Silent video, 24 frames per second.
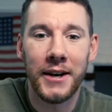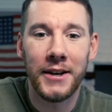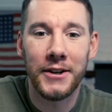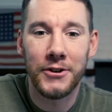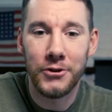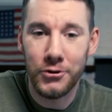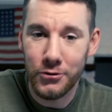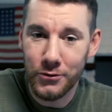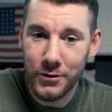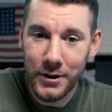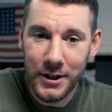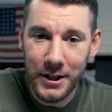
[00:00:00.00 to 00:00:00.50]

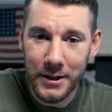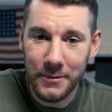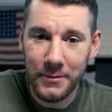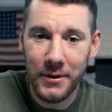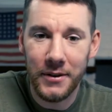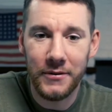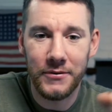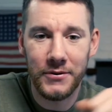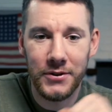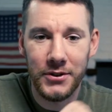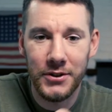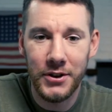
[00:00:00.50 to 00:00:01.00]
dream
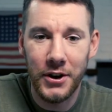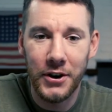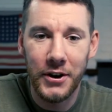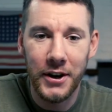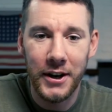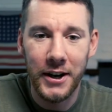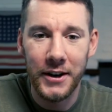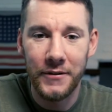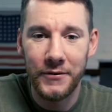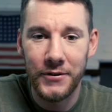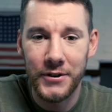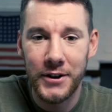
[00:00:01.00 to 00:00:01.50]
of
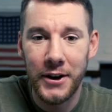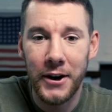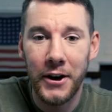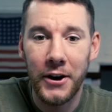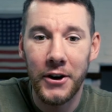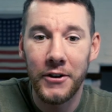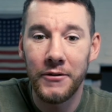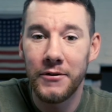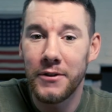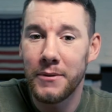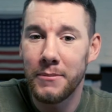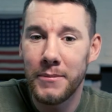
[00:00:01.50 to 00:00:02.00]
starting a
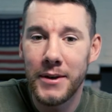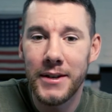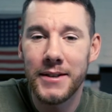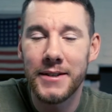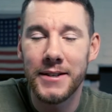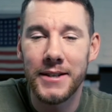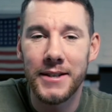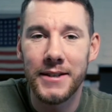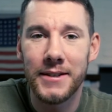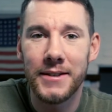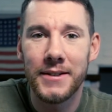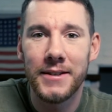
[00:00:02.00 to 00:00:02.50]
photography
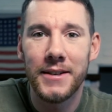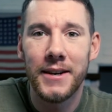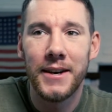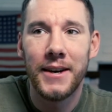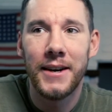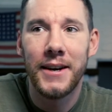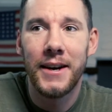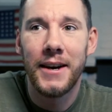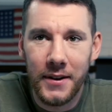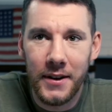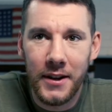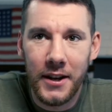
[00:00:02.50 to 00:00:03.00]
business.
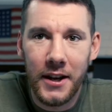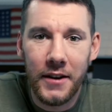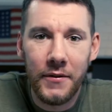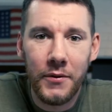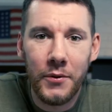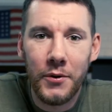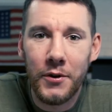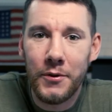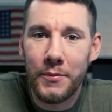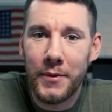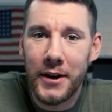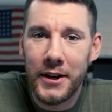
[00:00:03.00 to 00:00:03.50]
Even
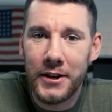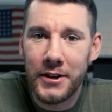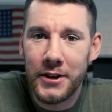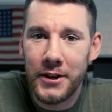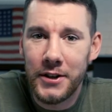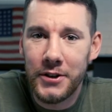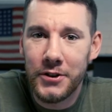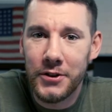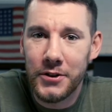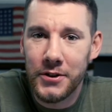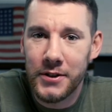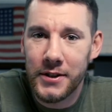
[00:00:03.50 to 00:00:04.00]
with my
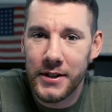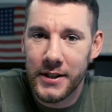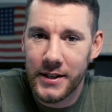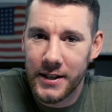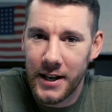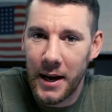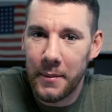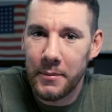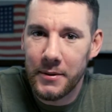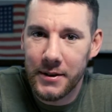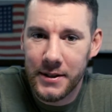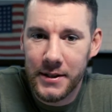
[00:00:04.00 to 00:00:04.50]
teacher's
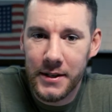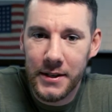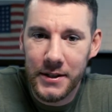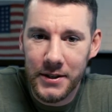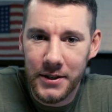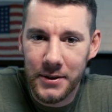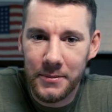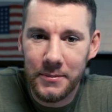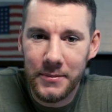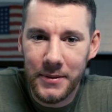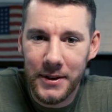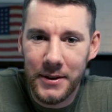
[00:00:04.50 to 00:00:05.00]

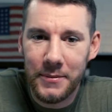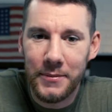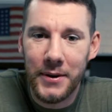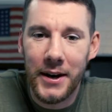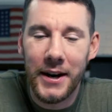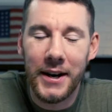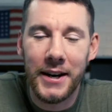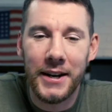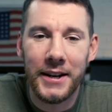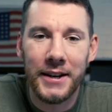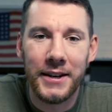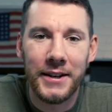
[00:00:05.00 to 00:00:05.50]
skepticism in
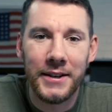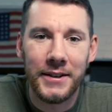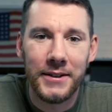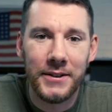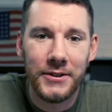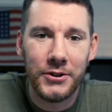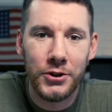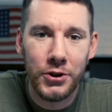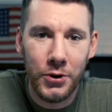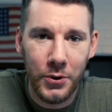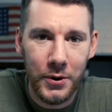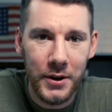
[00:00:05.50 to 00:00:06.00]
my
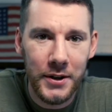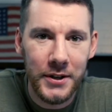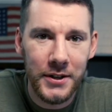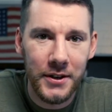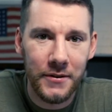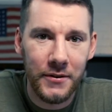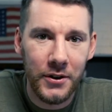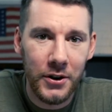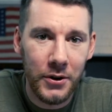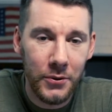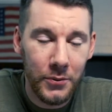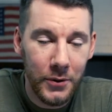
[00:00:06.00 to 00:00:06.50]
choice of
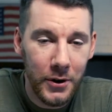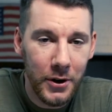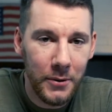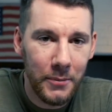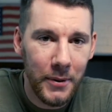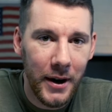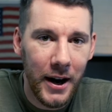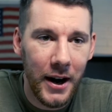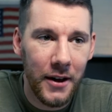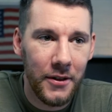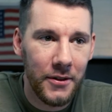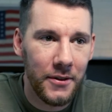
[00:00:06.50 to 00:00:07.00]
a career
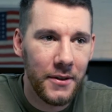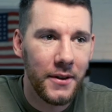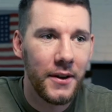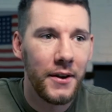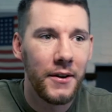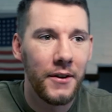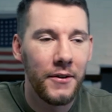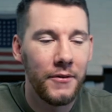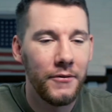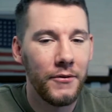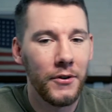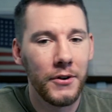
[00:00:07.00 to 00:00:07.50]
path
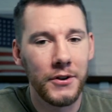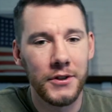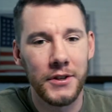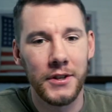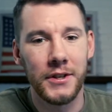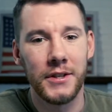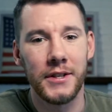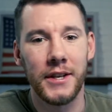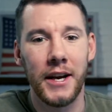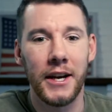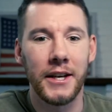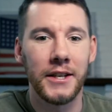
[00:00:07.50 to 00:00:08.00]

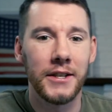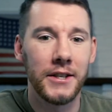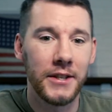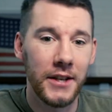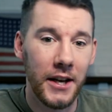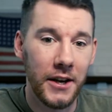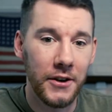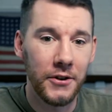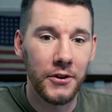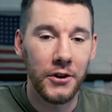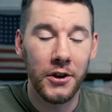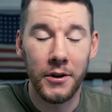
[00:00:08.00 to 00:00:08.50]
versus like
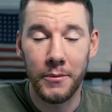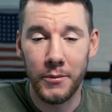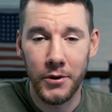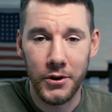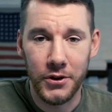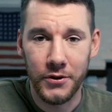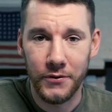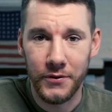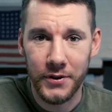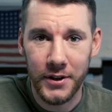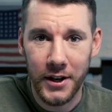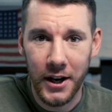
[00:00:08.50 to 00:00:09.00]
standard
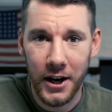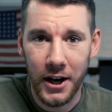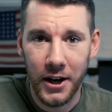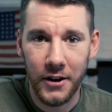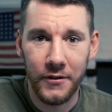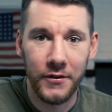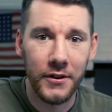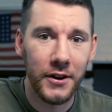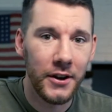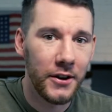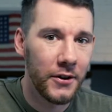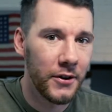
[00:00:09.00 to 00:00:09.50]
commercial
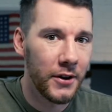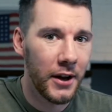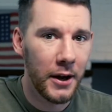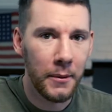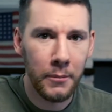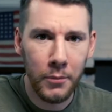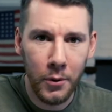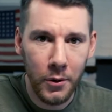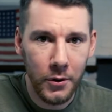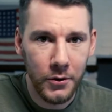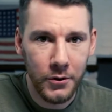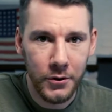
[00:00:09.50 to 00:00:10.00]
photography or like
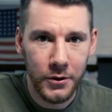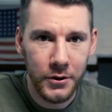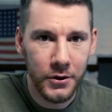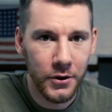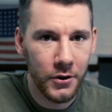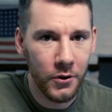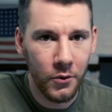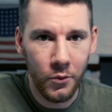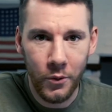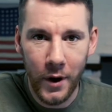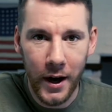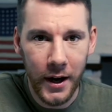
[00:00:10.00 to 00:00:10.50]
portraits
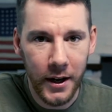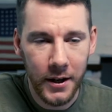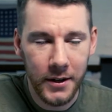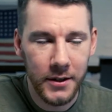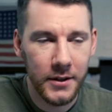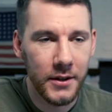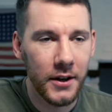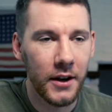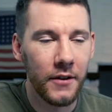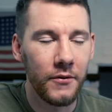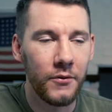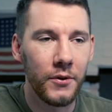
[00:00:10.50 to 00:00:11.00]
or wedding
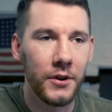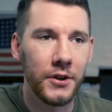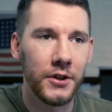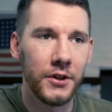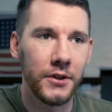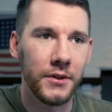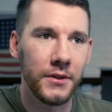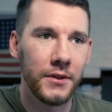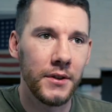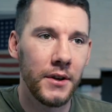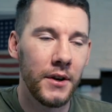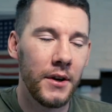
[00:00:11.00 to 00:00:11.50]
stuff, which
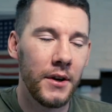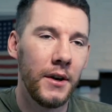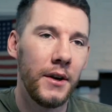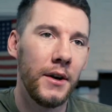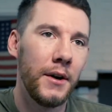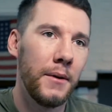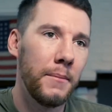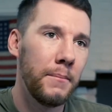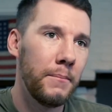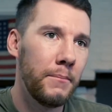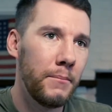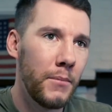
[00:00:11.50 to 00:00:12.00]
is
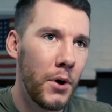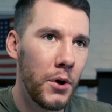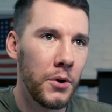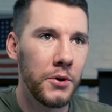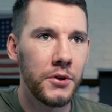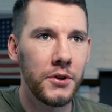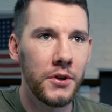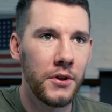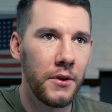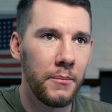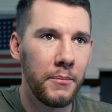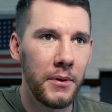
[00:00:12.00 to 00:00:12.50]
most
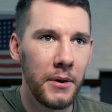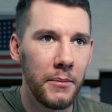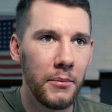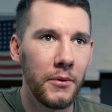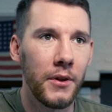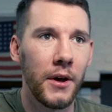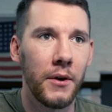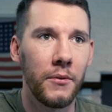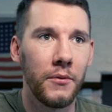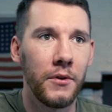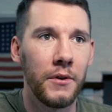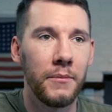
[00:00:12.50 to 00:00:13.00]
of the people
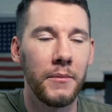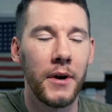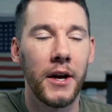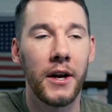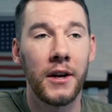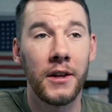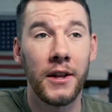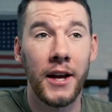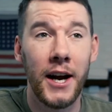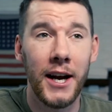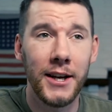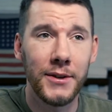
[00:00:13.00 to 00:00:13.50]
that were in my
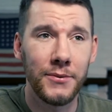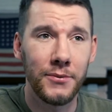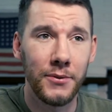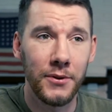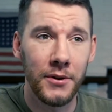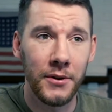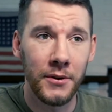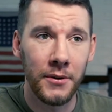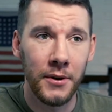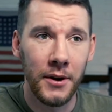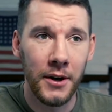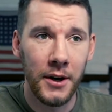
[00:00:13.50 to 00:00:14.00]
class
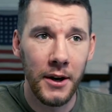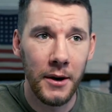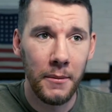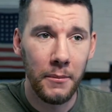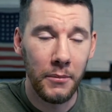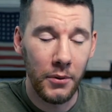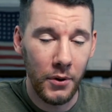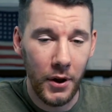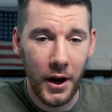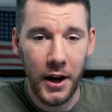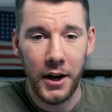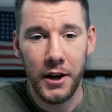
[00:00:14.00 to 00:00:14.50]
were
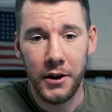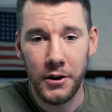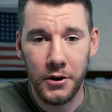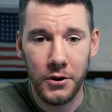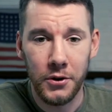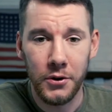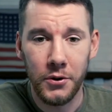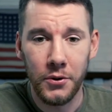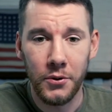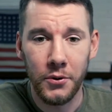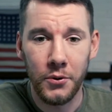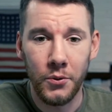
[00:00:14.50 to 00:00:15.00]
planning to
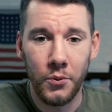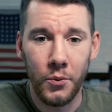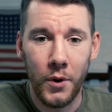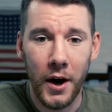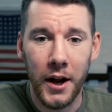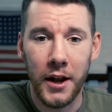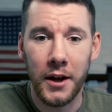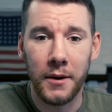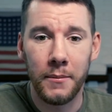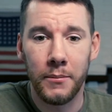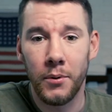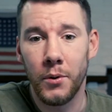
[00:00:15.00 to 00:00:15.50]
do
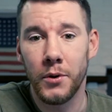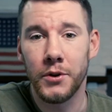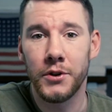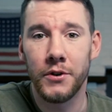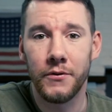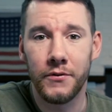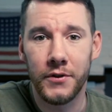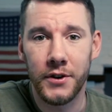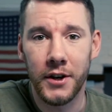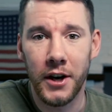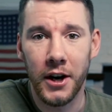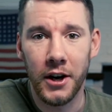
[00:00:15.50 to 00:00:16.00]
wedding portrait
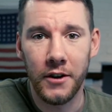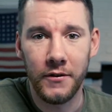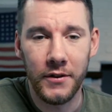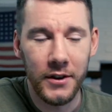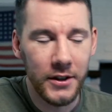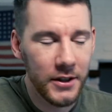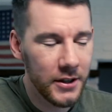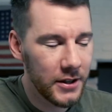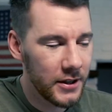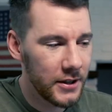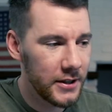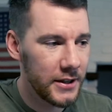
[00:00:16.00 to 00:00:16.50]
photography
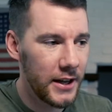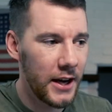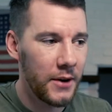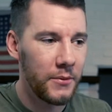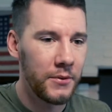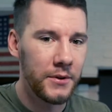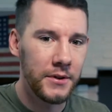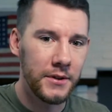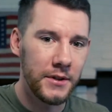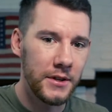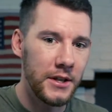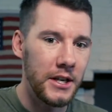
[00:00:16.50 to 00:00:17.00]
just because that
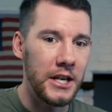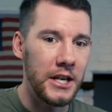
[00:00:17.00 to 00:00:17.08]
was the